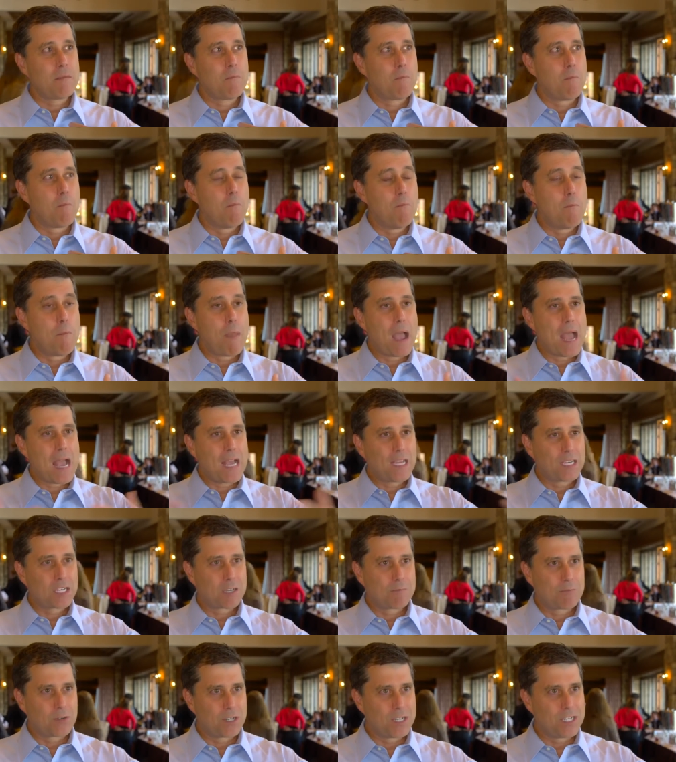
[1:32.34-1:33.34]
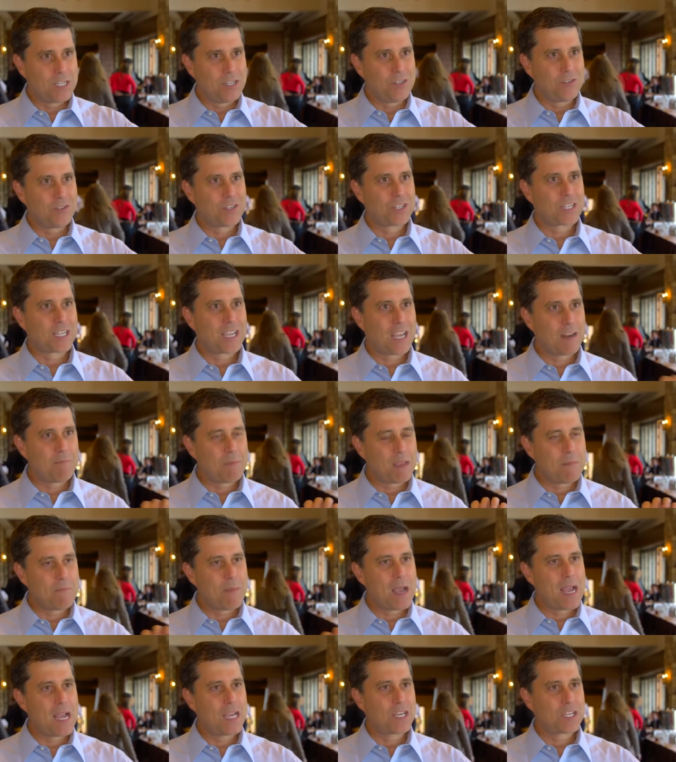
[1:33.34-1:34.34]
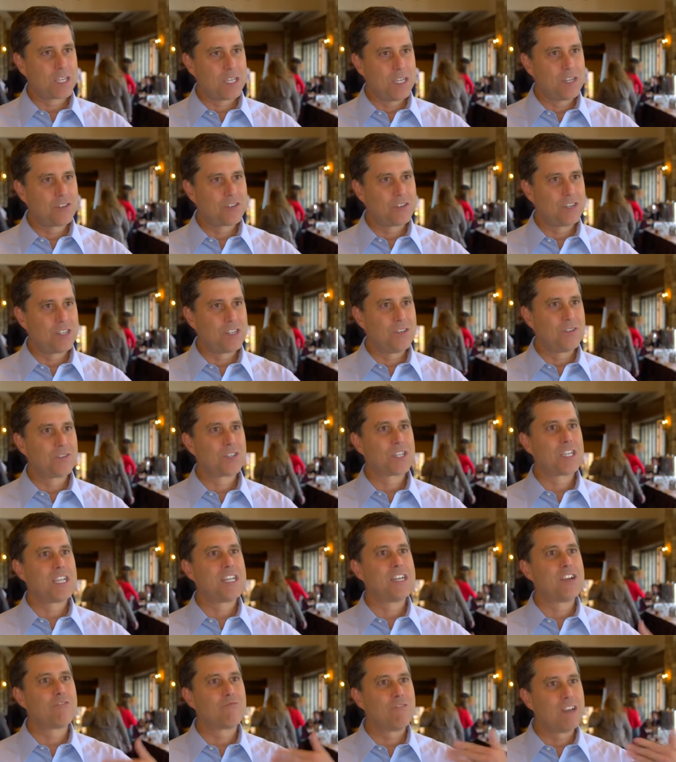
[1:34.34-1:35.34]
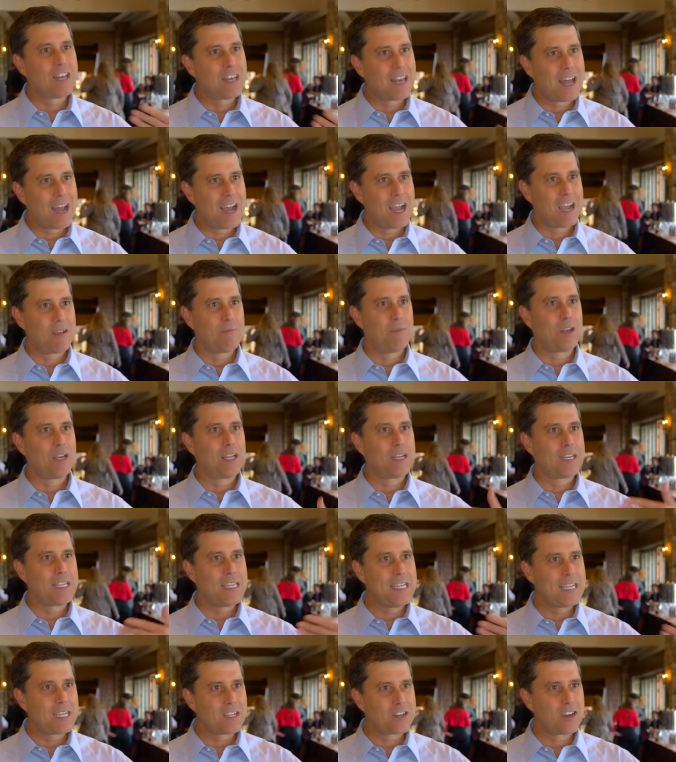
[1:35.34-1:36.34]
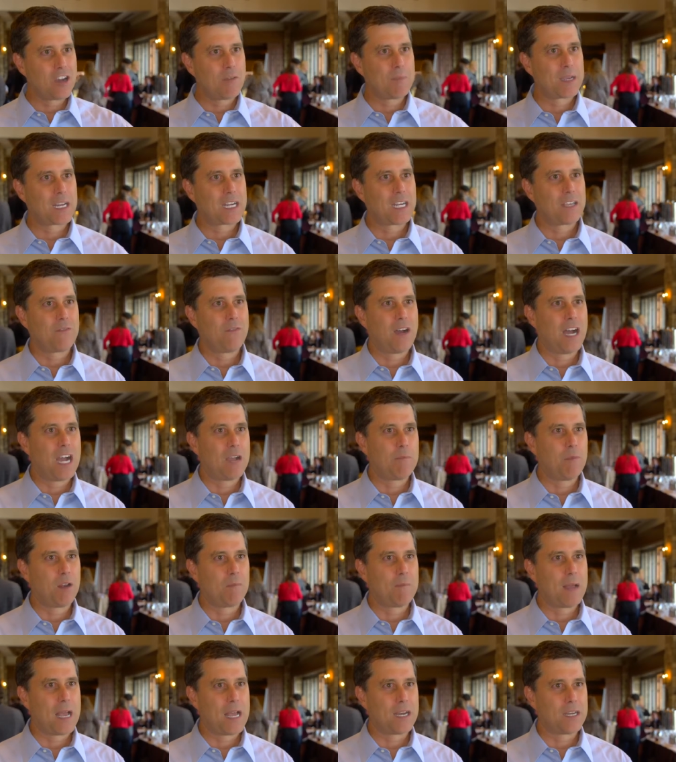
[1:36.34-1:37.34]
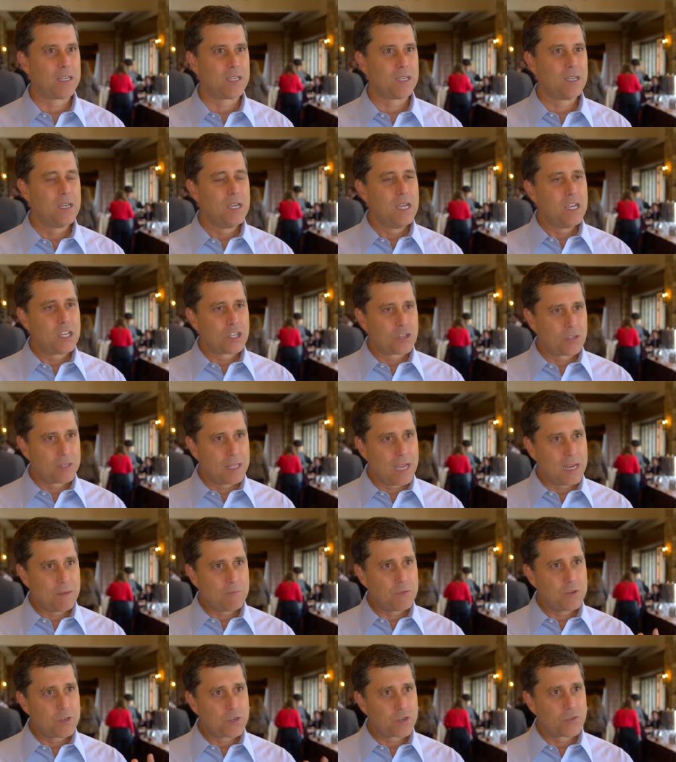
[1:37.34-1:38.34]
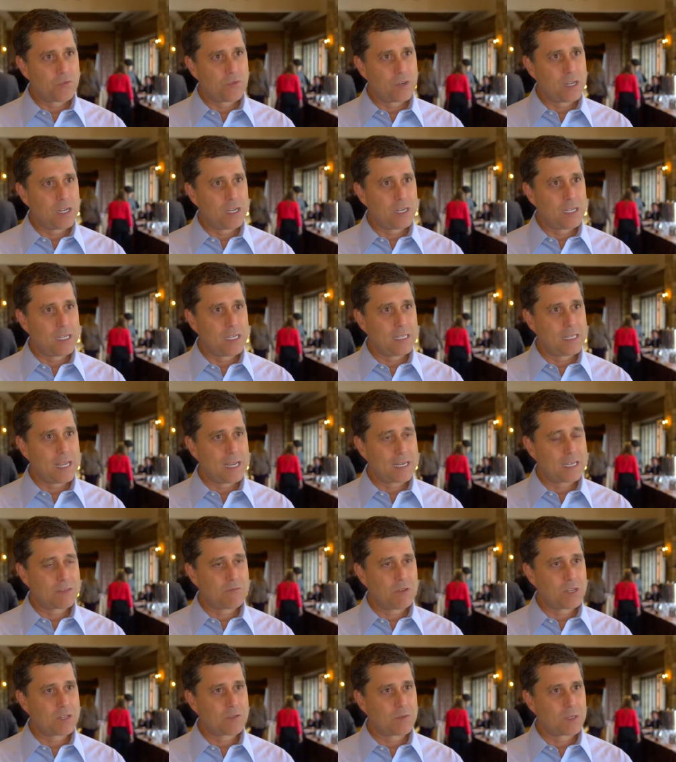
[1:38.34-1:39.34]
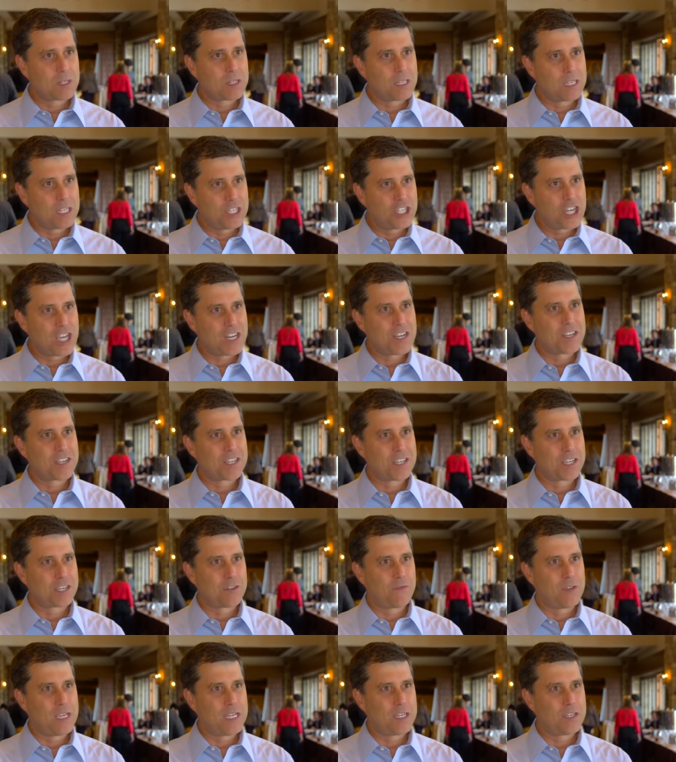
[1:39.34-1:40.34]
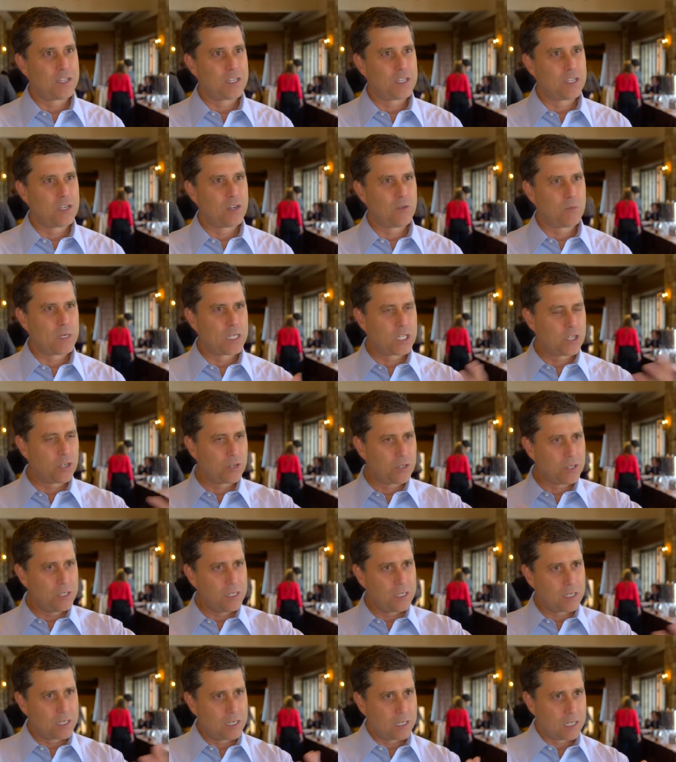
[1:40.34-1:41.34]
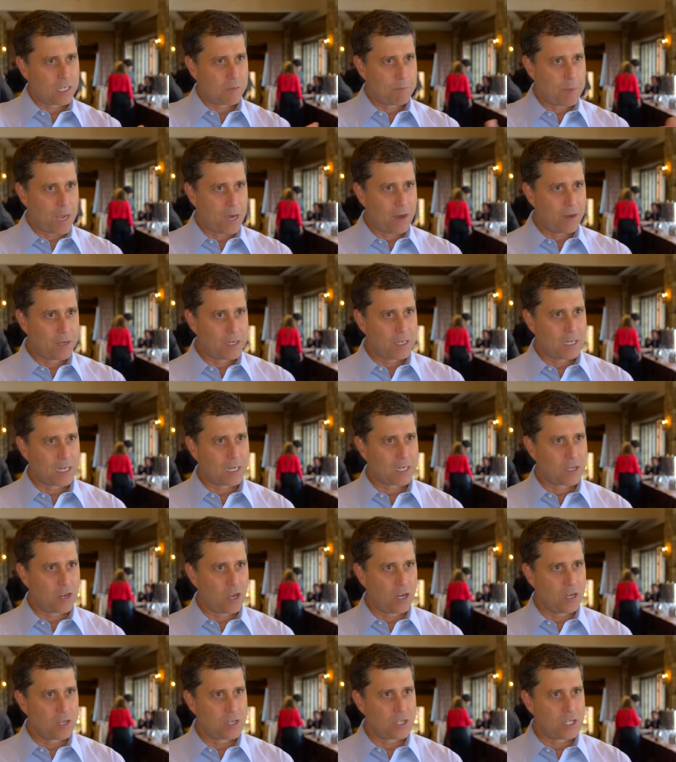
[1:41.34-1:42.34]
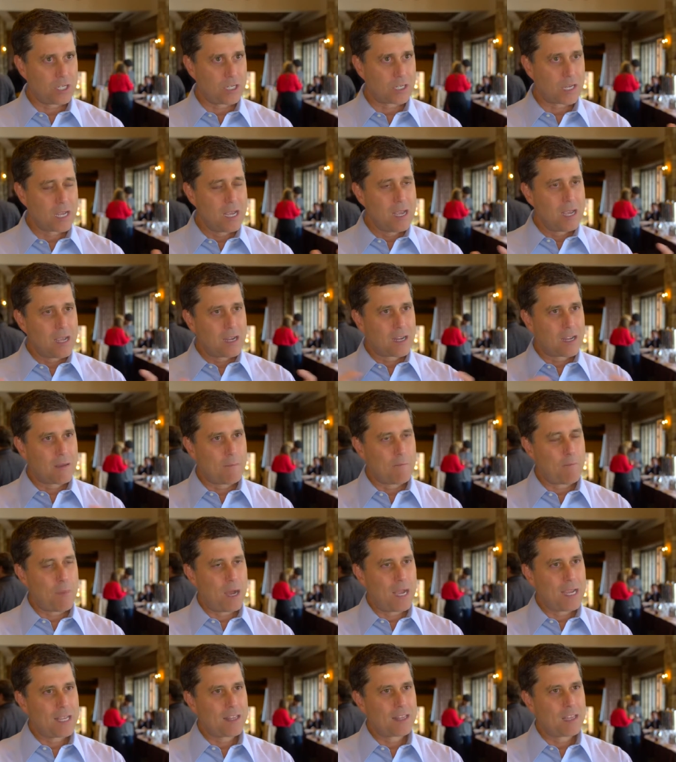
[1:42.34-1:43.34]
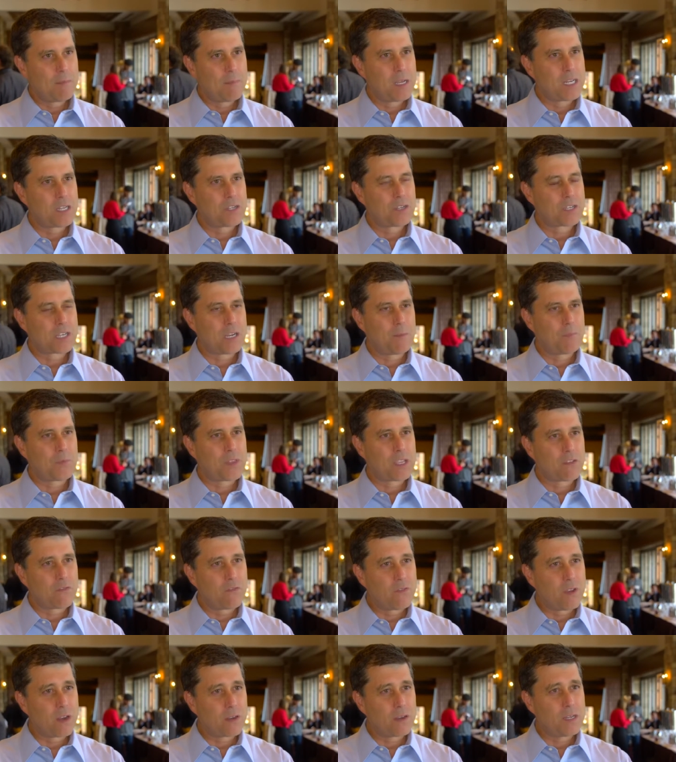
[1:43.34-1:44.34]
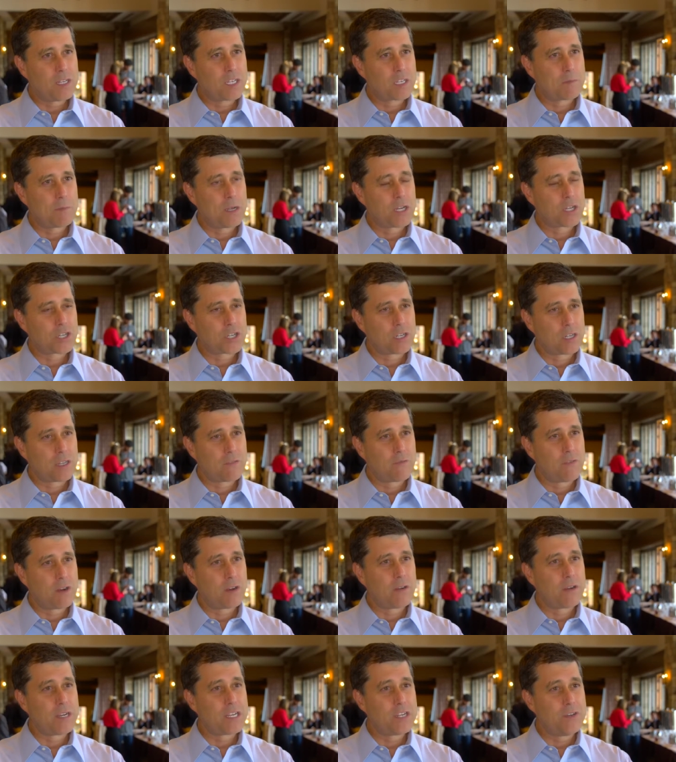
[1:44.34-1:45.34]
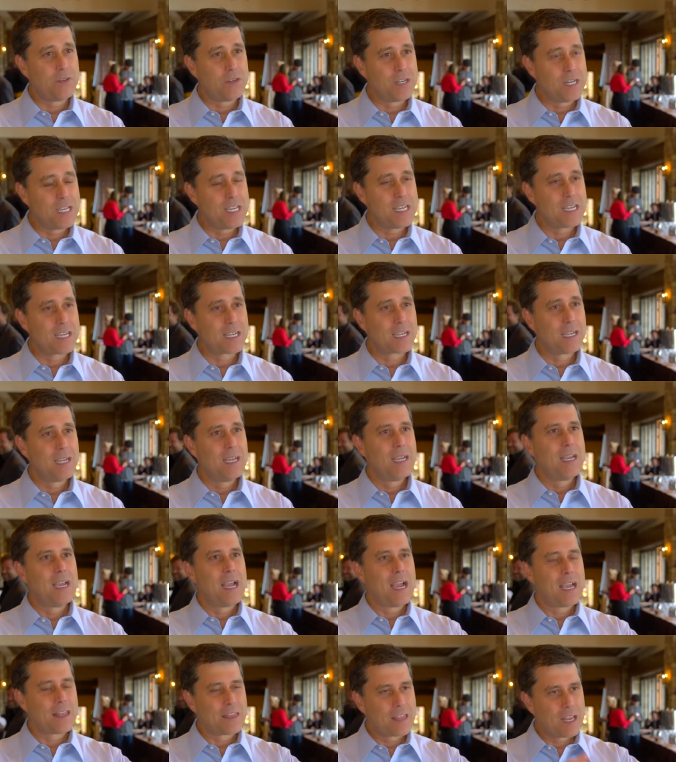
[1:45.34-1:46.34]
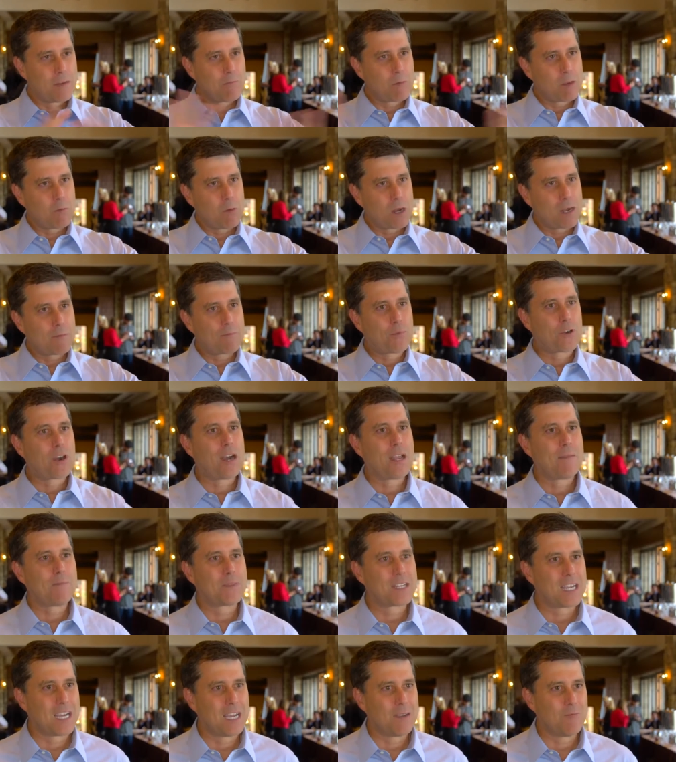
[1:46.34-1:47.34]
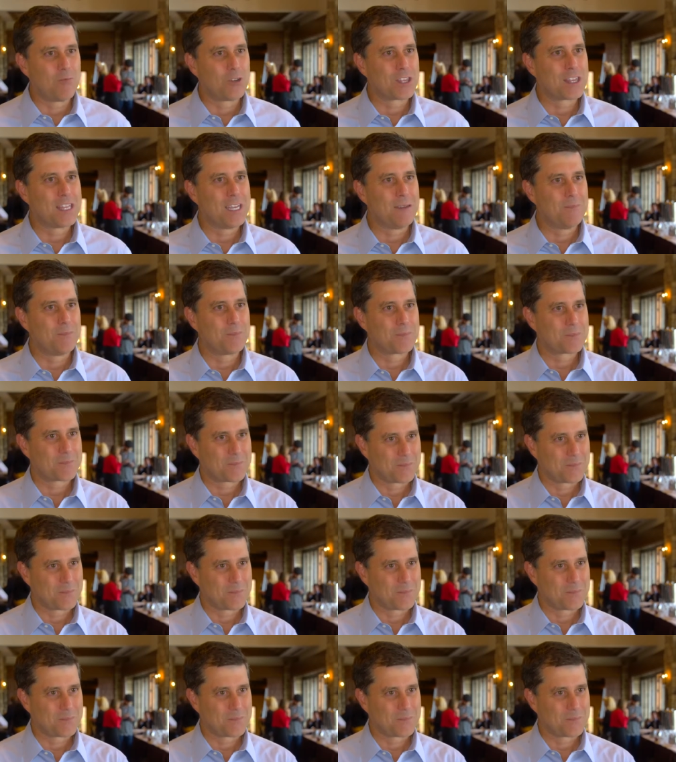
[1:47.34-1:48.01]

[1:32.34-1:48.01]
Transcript: mass produced, can be mass introduced in a reliable and economically viable manner. So that was really, that's what's what the genesis of HZO. We took these disparate technologies, combined them into something very special and very unique, and then we went prime time with them